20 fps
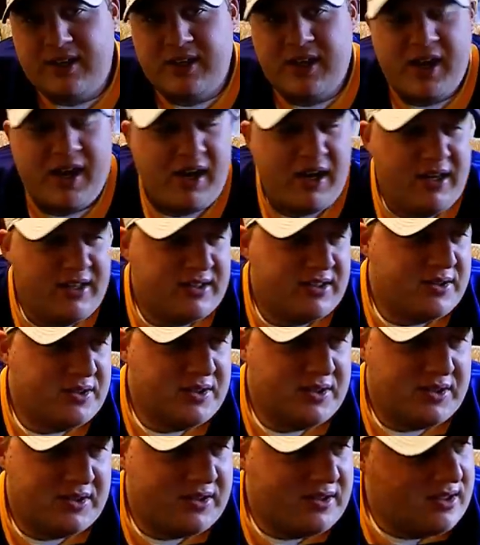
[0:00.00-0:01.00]
The guy is
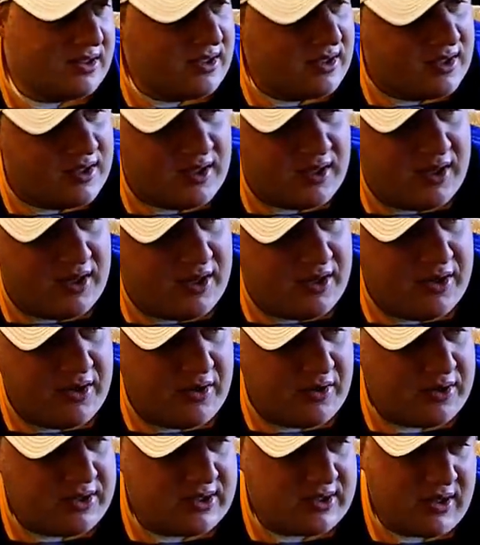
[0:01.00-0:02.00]
just,
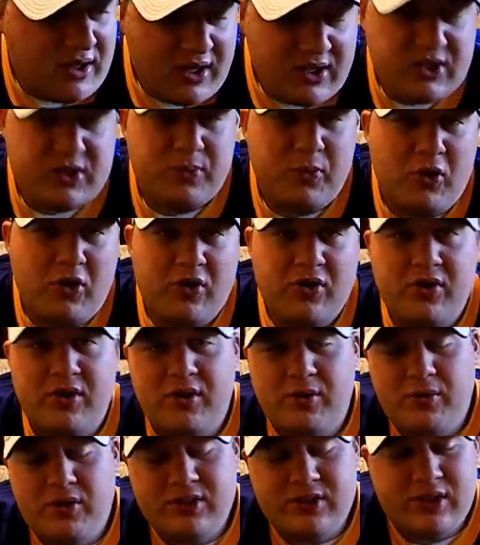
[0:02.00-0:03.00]
he's a lot smarter than
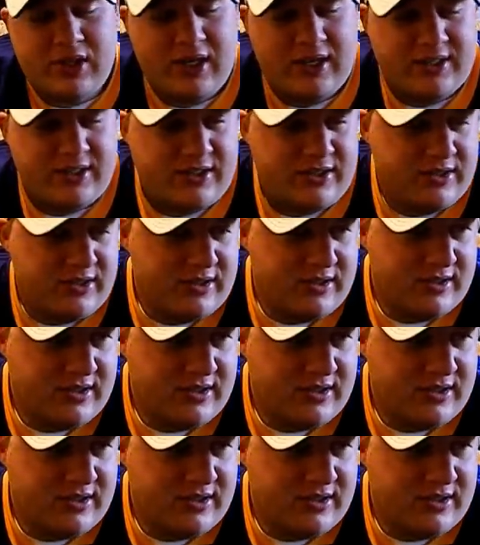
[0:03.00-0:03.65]
he was last year,